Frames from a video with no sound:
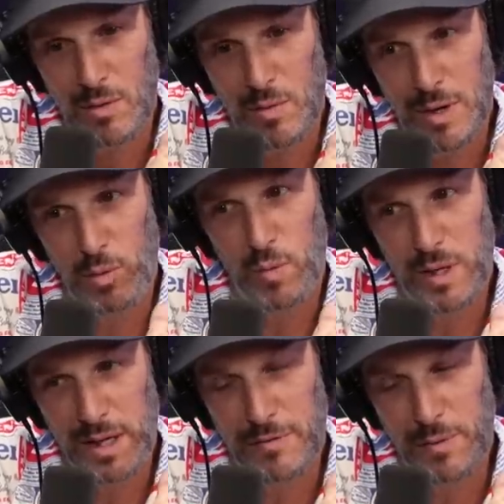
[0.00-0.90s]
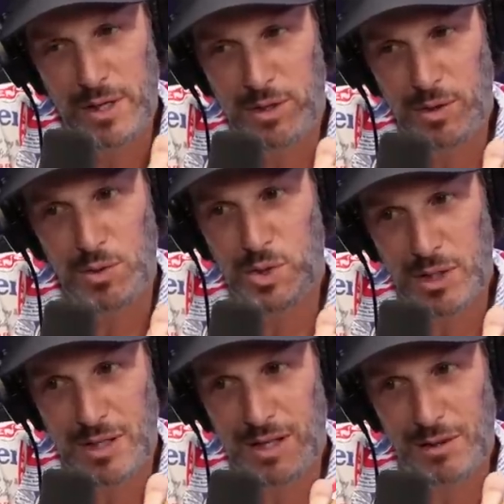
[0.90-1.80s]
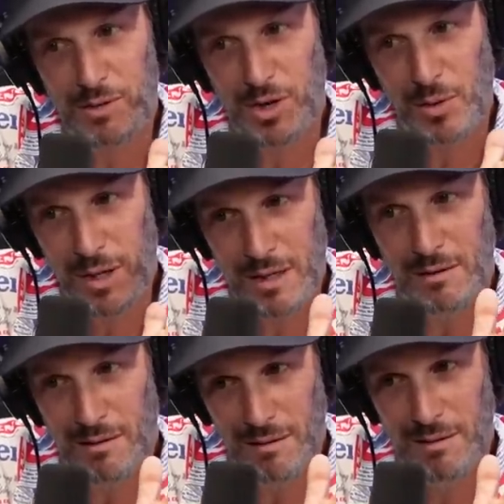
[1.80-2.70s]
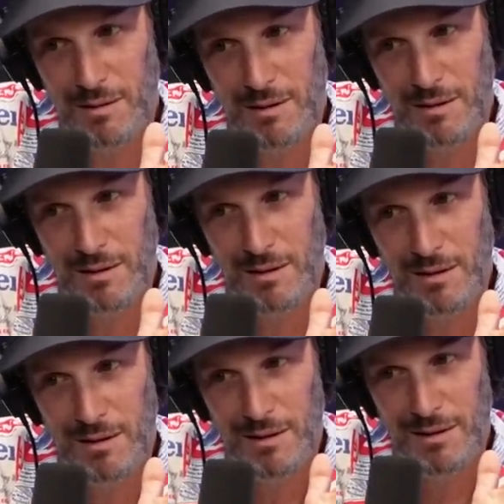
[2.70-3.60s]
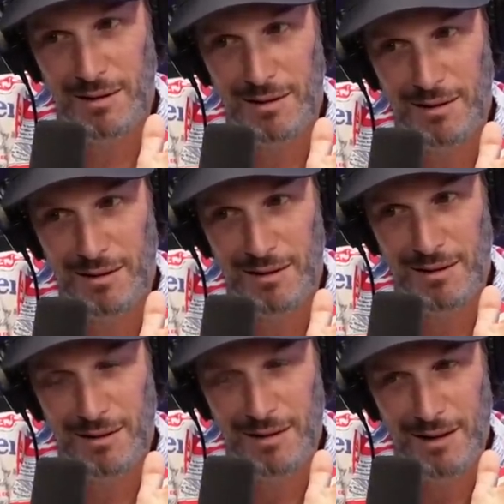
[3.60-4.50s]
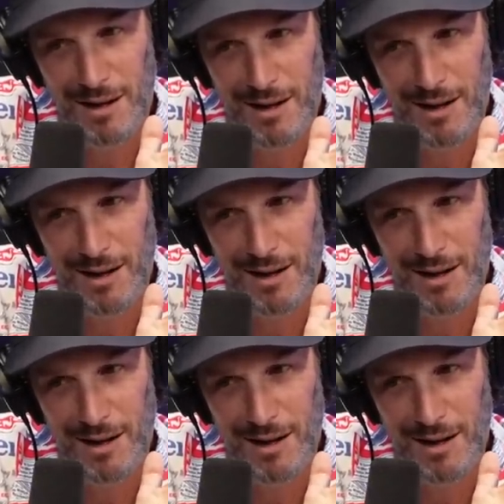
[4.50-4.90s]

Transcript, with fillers: Will we, if we do Shaquille Toheel? Oh God I'm scared